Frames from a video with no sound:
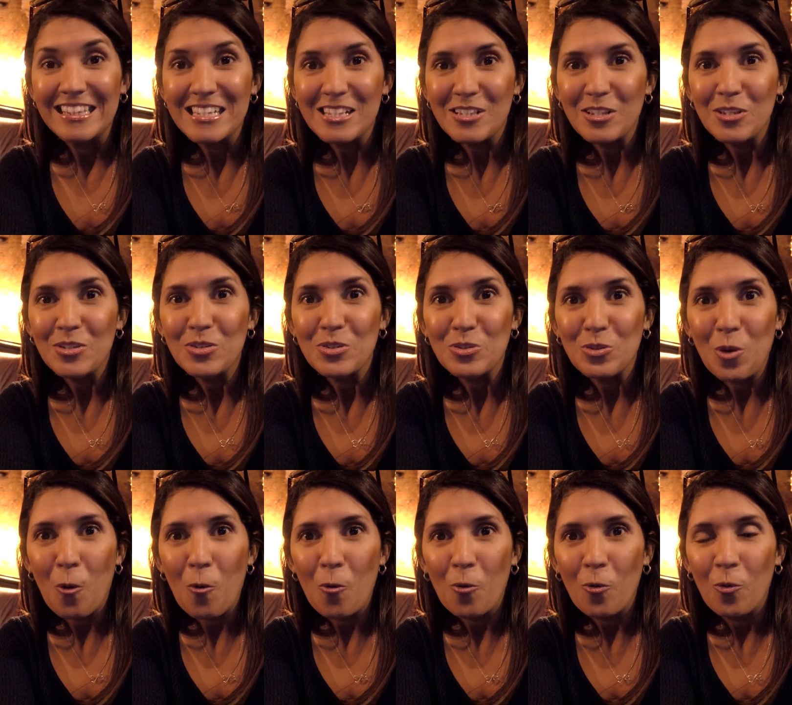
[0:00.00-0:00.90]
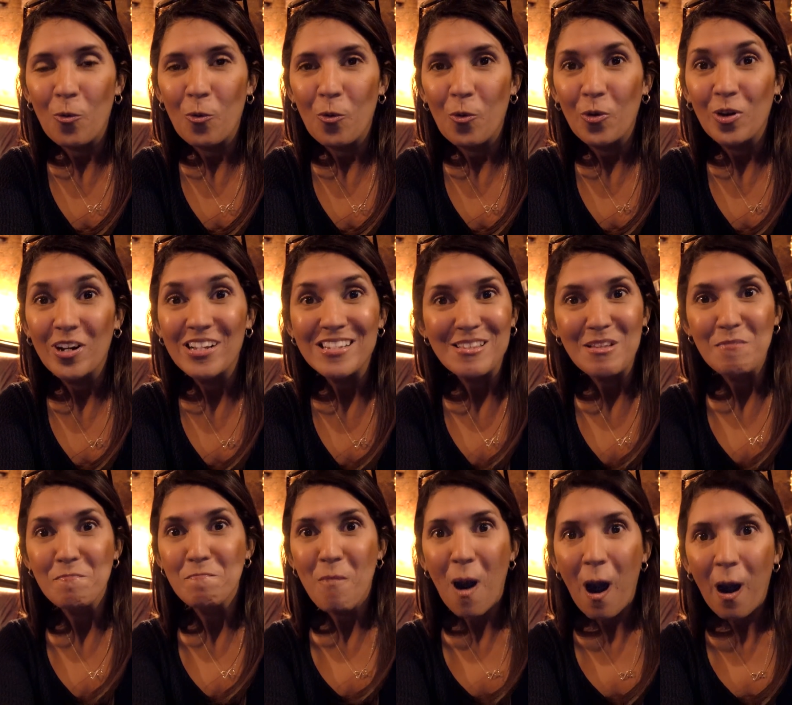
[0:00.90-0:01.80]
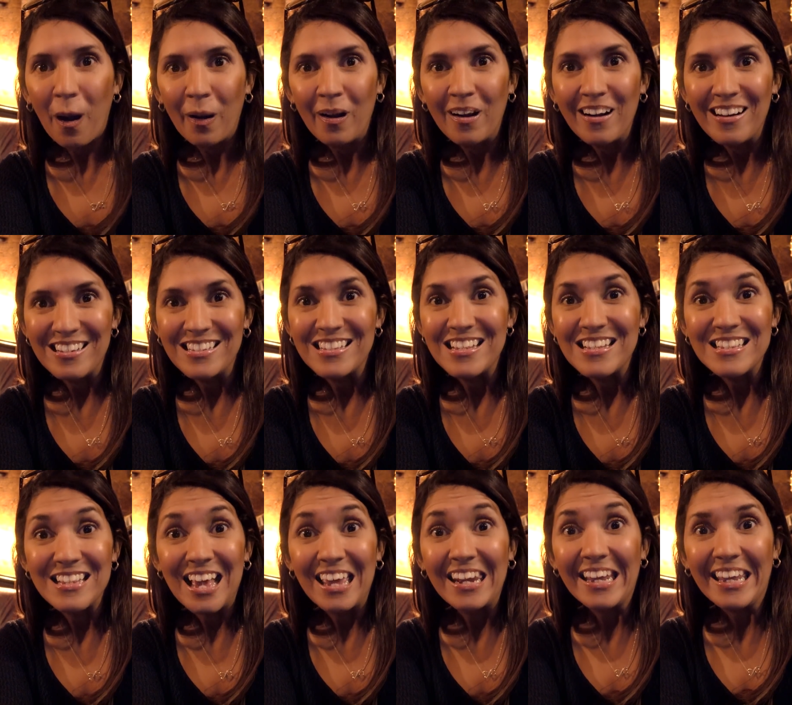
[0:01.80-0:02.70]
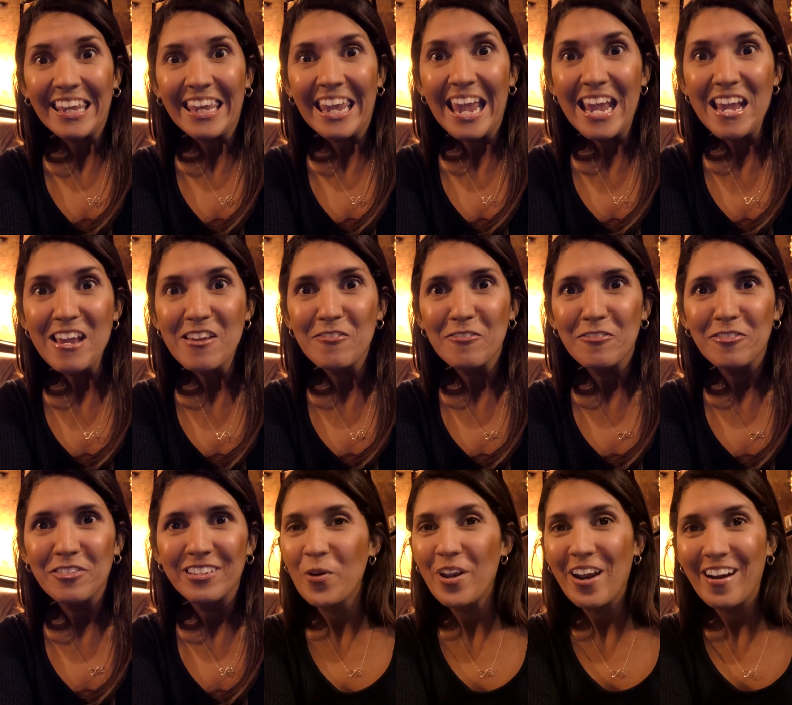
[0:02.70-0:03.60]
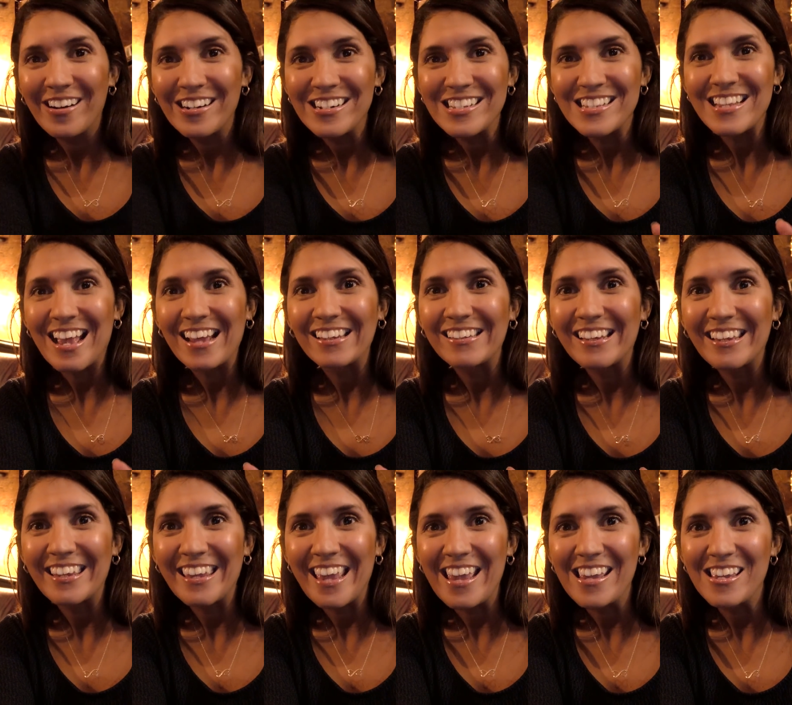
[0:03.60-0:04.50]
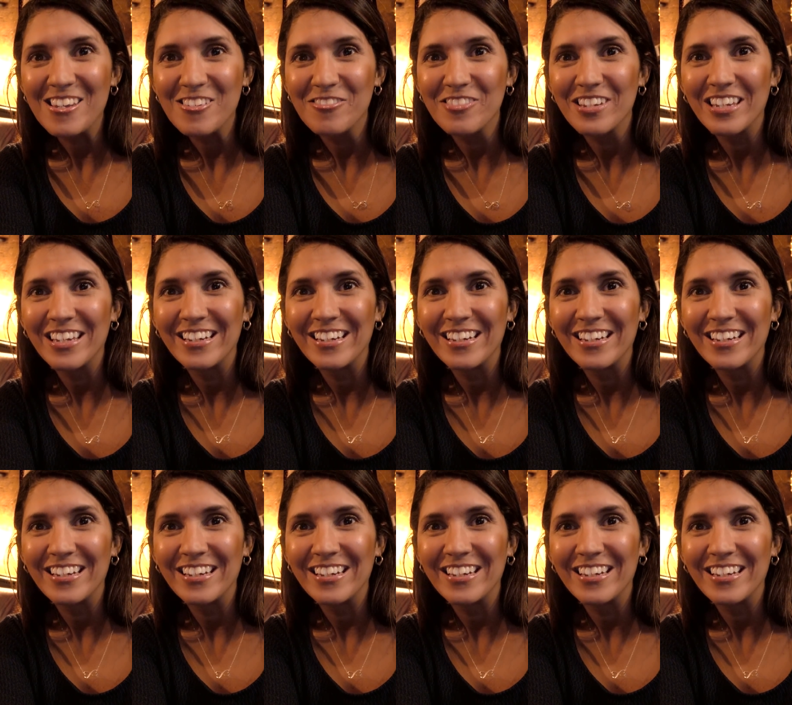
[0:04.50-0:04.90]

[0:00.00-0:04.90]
This is so cool because the bar is inside a cage. We are inside a cage